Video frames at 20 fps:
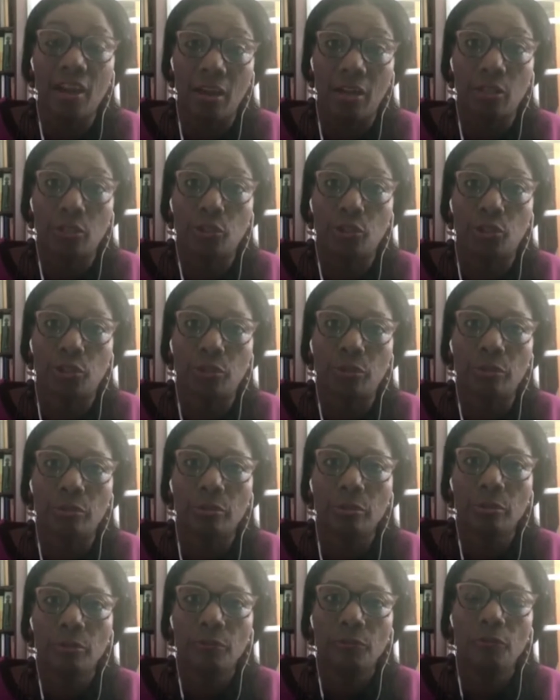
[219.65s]
in Dutch
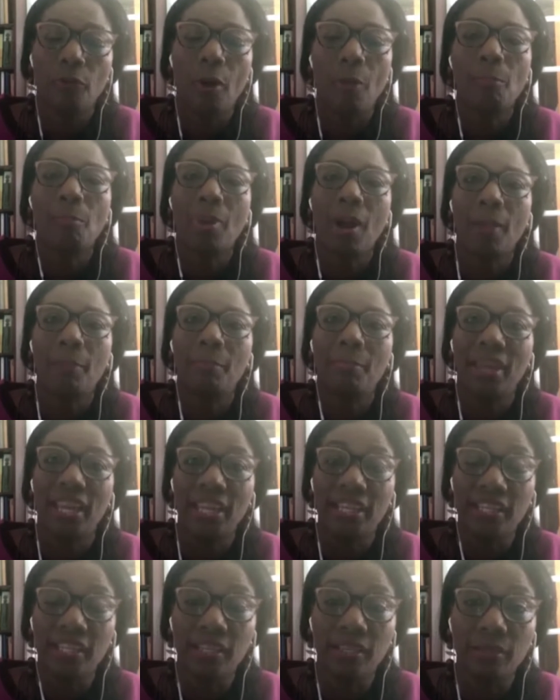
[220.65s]
for
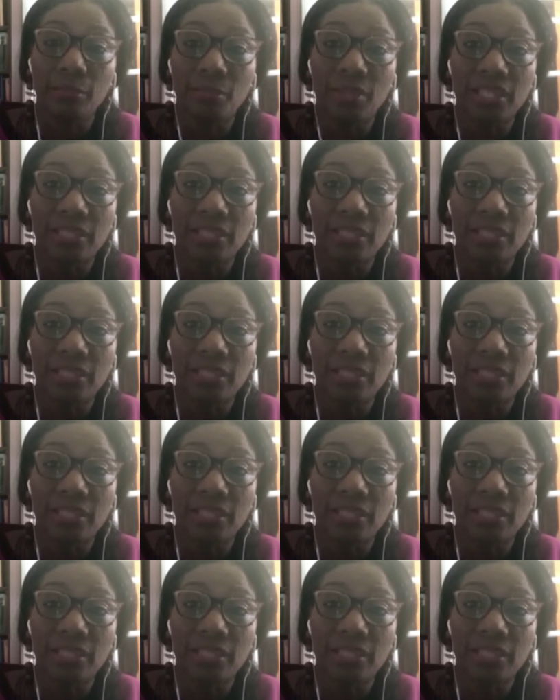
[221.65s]
Barbadian